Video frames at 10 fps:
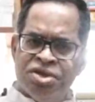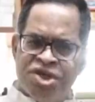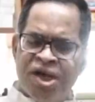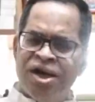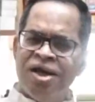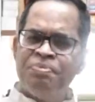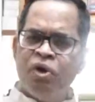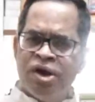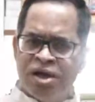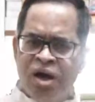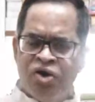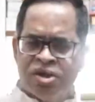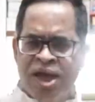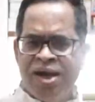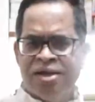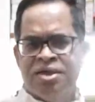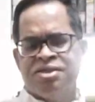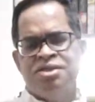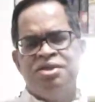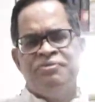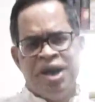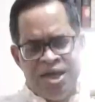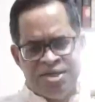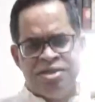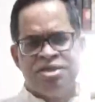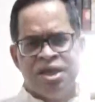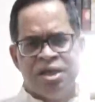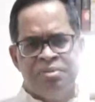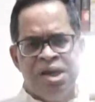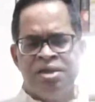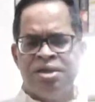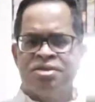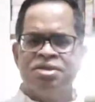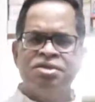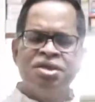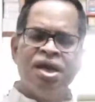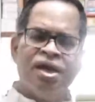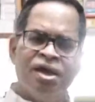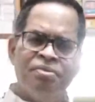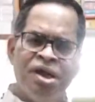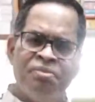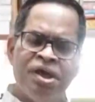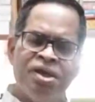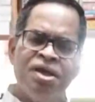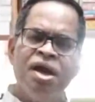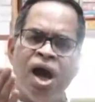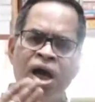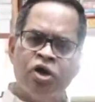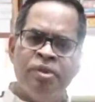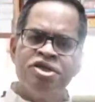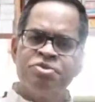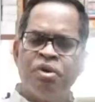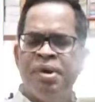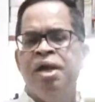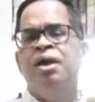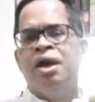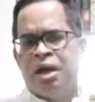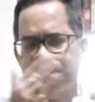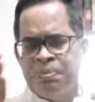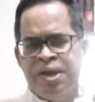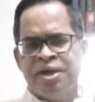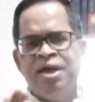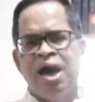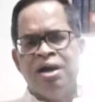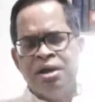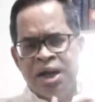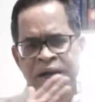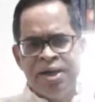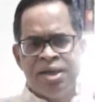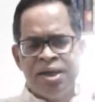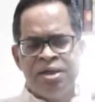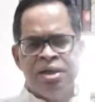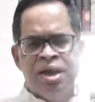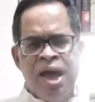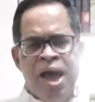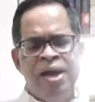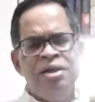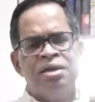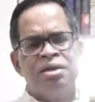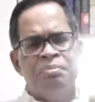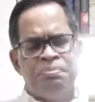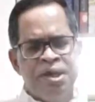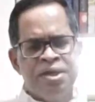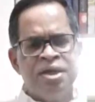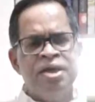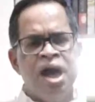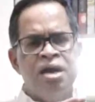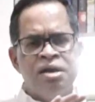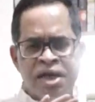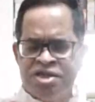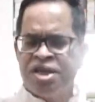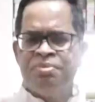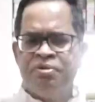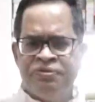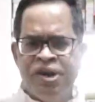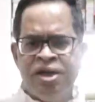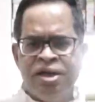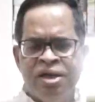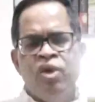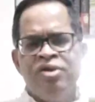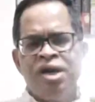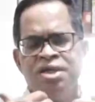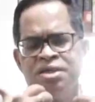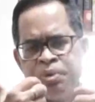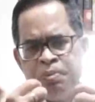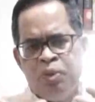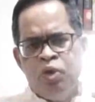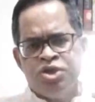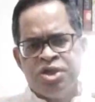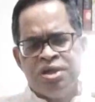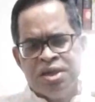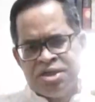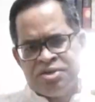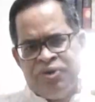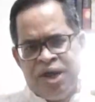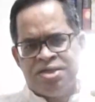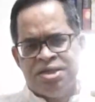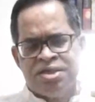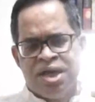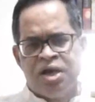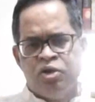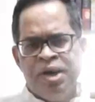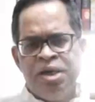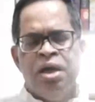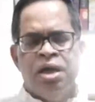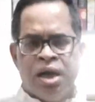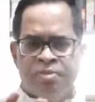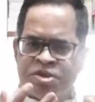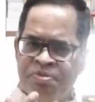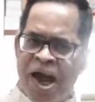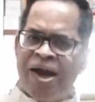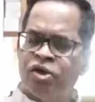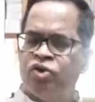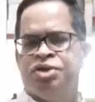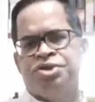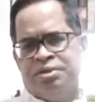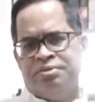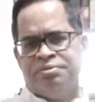gently point out that this is a fallacious agreement. This is an agreement bringing arguments from a completely unrelated and completely unreasonable field. Whoever is proposing this fallacious argument comes back to reason.